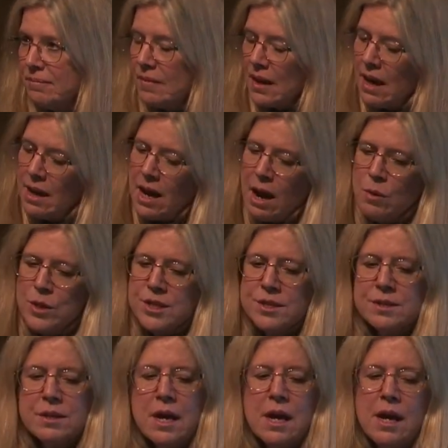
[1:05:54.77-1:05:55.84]
and I
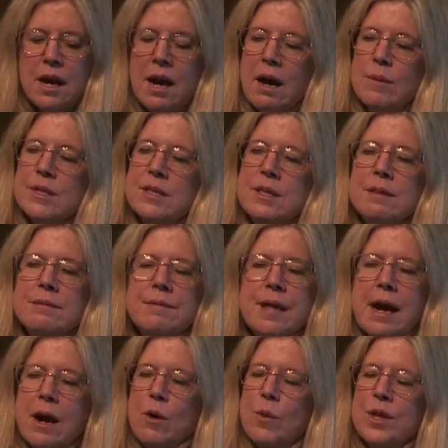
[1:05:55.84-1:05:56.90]
was, I was
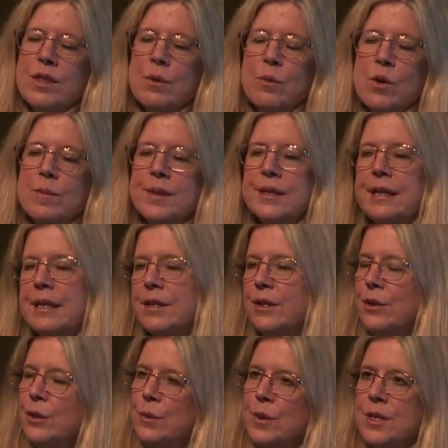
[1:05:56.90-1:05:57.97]
there with a woman leader
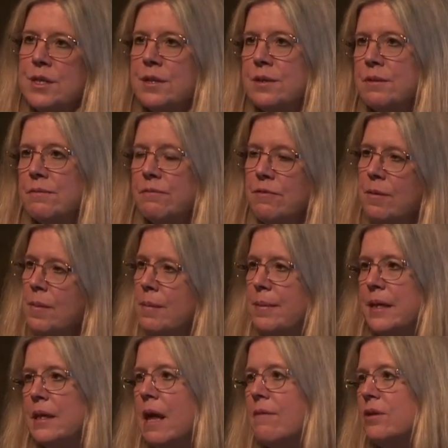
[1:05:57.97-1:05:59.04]
who was from a
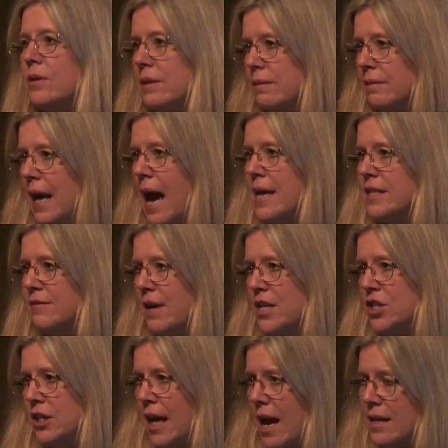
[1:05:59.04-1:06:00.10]
mid-level caste,
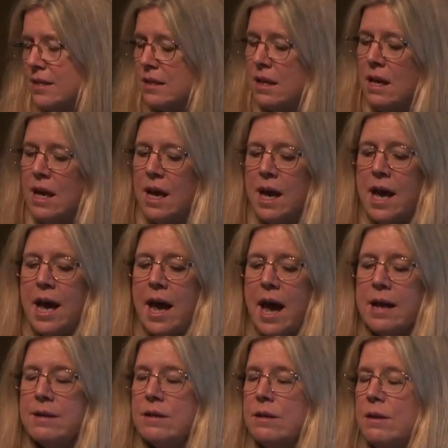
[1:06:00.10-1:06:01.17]
Vaishya caste,
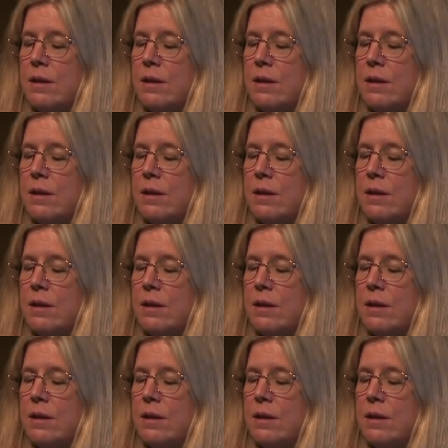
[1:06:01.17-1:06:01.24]
and